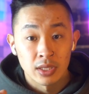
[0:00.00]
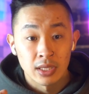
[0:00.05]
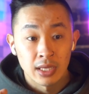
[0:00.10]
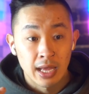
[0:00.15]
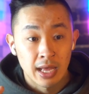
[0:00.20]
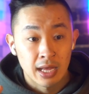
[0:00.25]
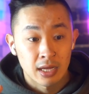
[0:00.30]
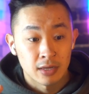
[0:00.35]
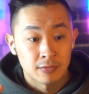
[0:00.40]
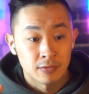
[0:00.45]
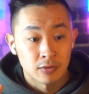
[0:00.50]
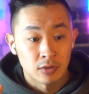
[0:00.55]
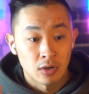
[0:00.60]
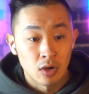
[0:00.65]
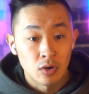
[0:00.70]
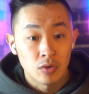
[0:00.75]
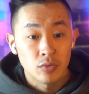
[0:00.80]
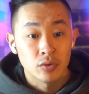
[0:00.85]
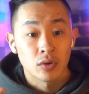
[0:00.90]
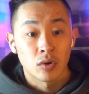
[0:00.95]
have our
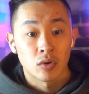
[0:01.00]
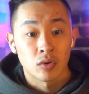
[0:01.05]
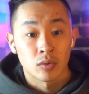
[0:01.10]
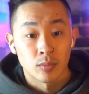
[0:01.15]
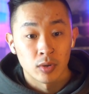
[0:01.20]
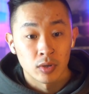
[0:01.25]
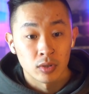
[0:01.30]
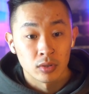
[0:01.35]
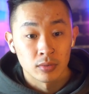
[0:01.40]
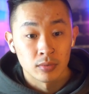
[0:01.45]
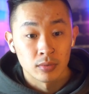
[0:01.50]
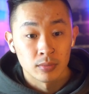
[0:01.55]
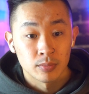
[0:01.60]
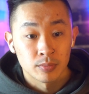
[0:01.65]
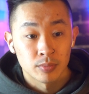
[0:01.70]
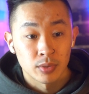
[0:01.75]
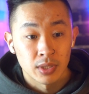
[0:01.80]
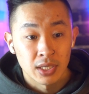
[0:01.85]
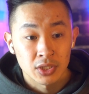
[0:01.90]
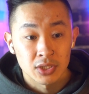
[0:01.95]
own hormonal
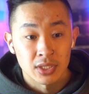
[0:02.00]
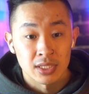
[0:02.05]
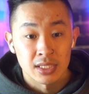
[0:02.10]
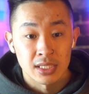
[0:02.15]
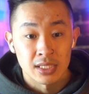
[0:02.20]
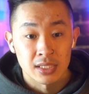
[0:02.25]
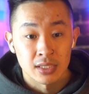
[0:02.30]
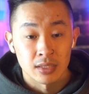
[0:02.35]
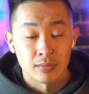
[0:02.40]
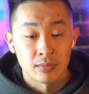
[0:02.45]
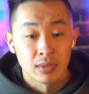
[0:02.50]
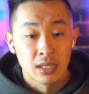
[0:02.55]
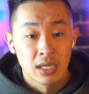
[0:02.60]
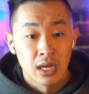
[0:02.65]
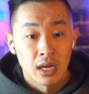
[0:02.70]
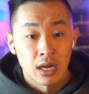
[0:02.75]
production system,